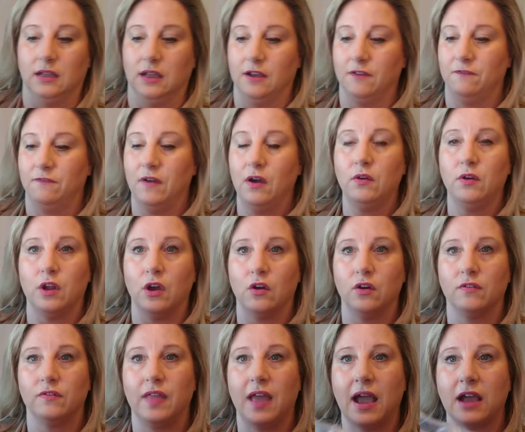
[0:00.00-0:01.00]
a photo
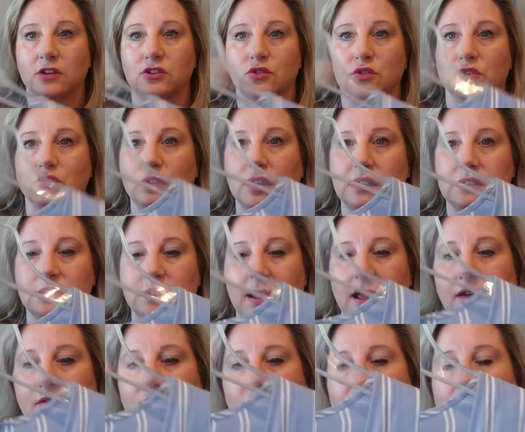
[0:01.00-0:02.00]
of the actual dress, and I
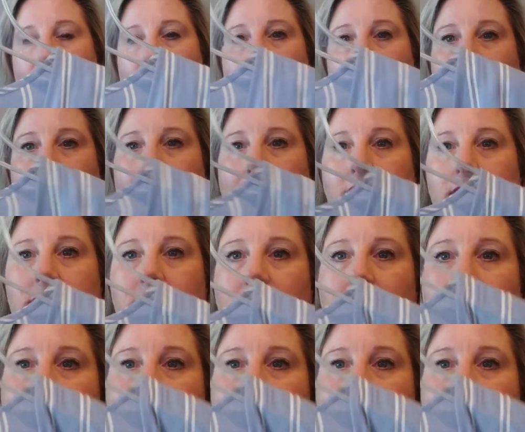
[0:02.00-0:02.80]
haven't found it yet.